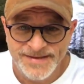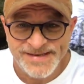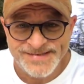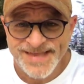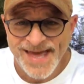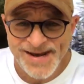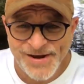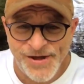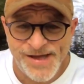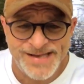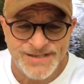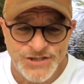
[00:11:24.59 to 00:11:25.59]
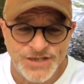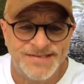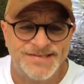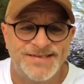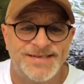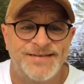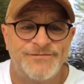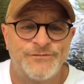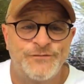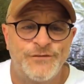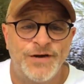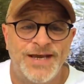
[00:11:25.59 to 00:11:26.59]
Is that not just
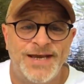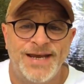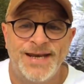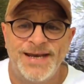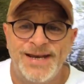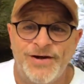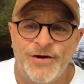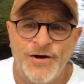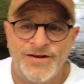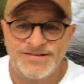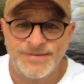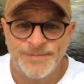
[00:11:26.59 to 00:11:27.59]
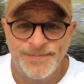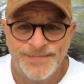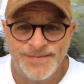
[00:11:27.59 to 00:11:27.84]
freaking awesome?